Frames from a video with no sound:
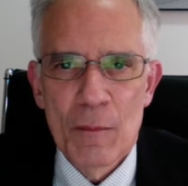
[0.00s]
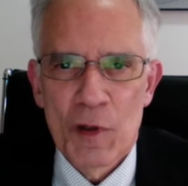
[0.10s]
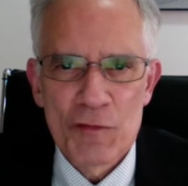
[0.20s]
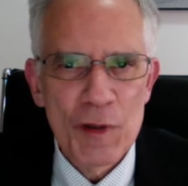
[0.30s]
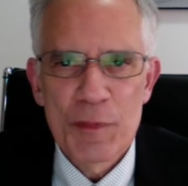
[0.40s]

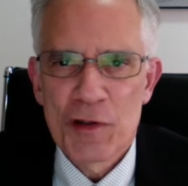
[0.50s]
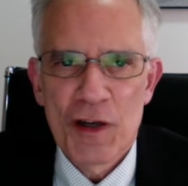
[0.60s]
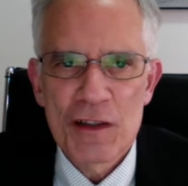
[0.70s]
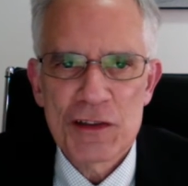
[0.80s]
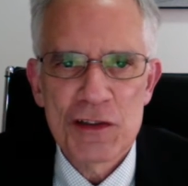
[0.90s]
But
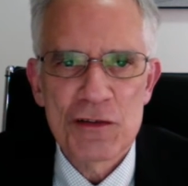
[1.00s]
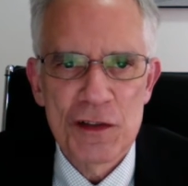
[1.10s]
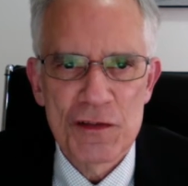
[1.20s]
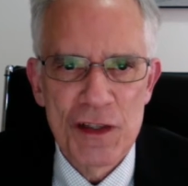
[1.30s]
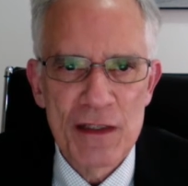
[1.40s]
reproduction
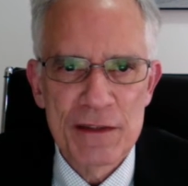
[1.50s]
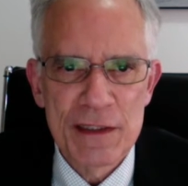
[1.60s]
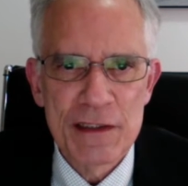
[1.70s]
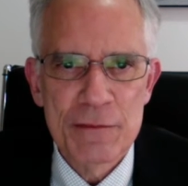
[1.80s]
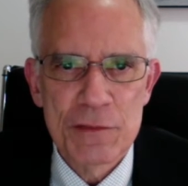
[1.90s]
does not
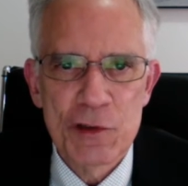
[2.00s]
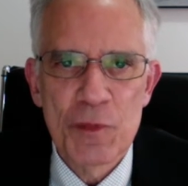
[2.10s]
need to